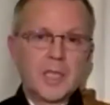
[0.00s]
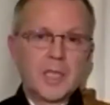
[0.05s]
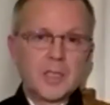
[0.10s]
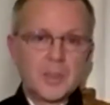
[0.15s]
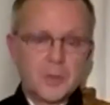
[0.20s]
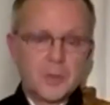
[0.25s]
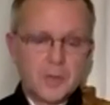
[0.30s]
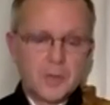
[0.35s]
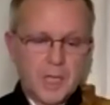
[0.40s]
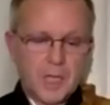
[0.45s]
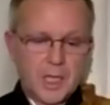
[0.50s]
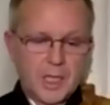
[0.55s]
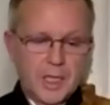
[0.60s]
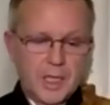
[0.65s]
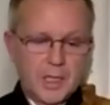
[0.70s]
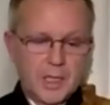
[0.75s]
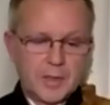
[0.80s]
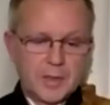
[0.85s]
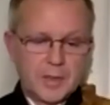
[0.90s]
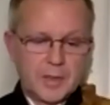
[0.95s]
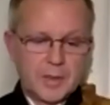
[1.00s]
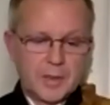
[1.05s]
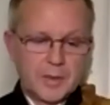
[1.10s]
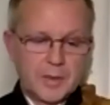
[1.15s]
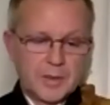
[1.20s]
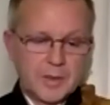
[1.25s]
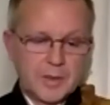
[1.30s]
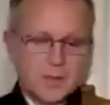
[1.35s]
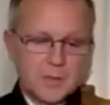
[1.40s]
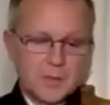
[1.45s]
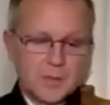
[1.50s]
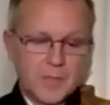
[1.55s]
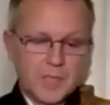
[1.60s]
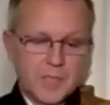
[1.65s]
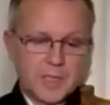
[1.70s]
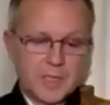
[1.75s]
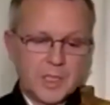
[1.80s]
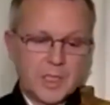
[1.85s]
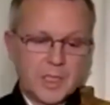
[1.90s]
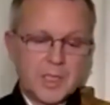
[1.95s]
like in Sandokai
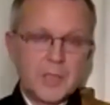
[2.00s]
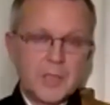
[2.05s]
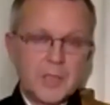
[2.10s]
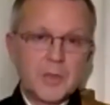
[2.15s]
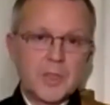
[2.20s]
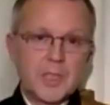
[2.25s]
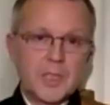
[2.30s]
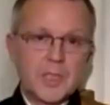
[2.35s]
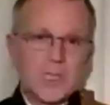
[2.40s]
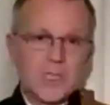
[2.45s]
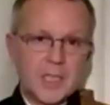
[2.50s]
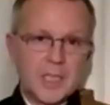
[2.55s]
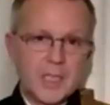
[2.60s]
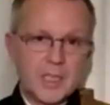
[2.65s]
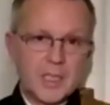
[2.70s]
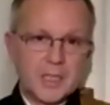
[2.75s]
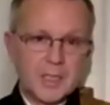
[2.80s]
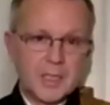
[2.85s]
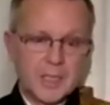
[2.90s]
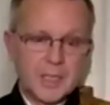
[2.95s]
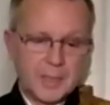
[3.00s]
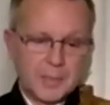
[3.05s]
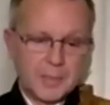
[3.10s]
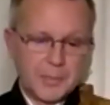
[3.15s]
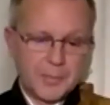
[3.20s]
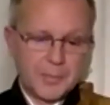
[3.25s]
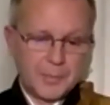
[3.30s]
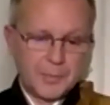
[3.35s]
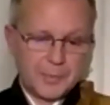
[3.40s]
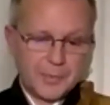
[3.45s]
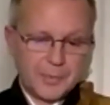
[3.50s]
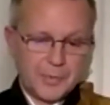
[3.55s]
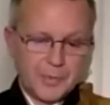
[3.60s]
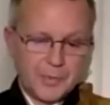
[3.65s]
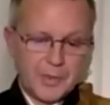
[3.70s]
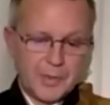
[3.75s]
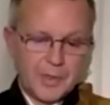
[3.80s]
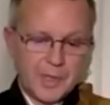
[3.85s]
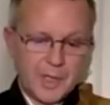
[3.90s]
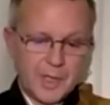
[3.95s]
uh, by Sekito Kisen,
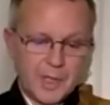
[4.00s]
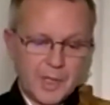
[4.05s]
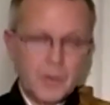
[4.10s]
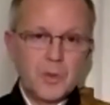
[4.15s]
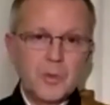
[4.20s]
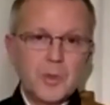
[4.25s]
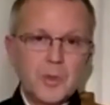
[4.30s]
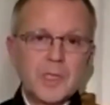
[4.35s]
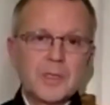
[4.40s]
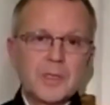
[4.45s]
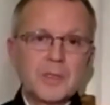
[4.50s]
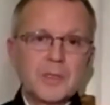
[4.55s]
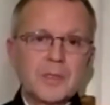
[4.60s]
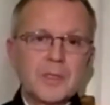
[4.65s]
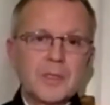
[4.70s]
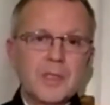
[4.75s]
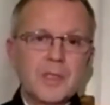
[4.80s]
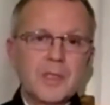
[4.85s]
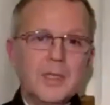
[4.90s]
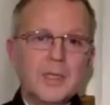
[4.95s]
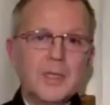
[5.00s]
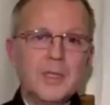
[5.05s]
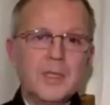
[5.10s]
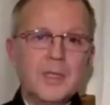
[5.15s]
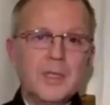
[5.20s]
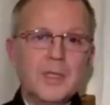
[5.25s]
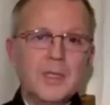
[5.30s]
I always